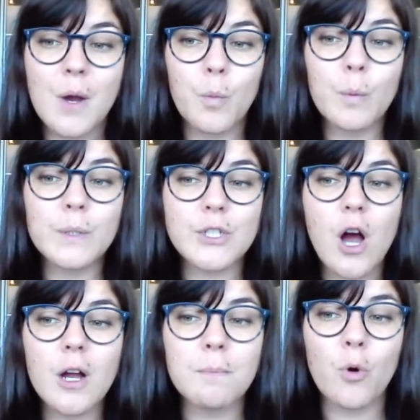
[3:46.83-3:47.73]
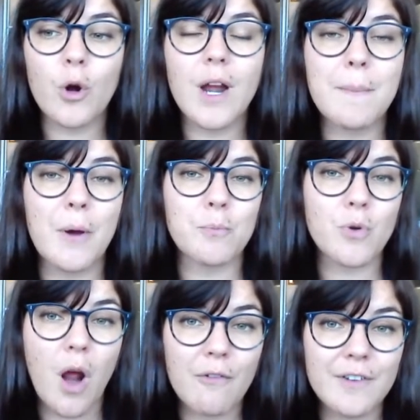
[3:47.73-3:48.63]
We will talk more about
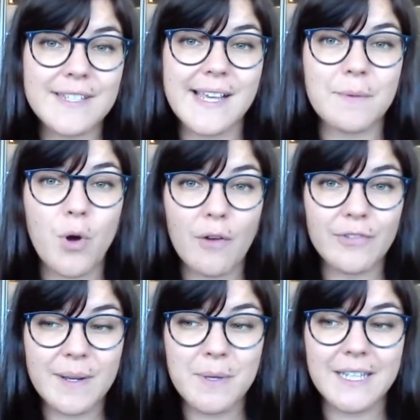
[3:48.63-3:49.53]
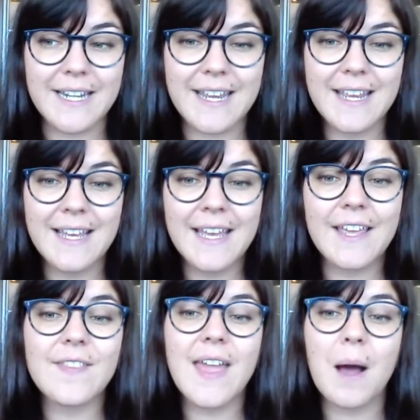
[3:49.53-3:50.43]
profits and profitability
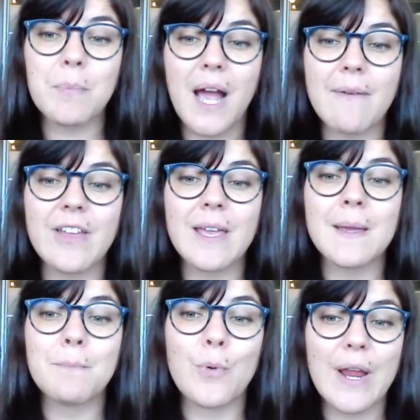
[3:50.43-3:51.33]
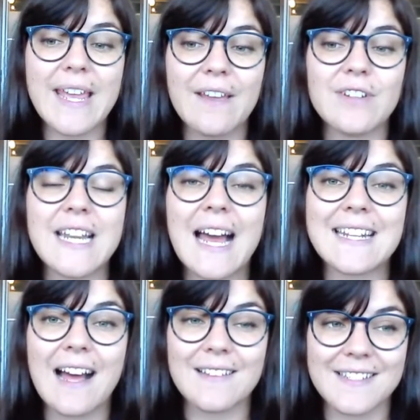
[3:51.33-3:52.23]
in the upcoming break-even
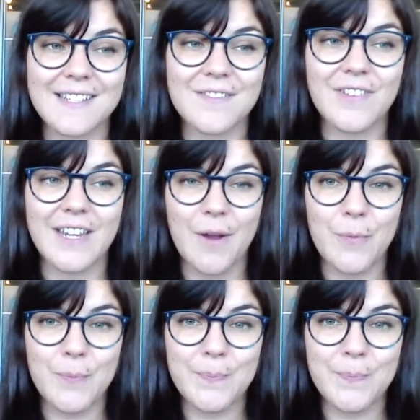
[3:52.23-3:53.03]
analysis video.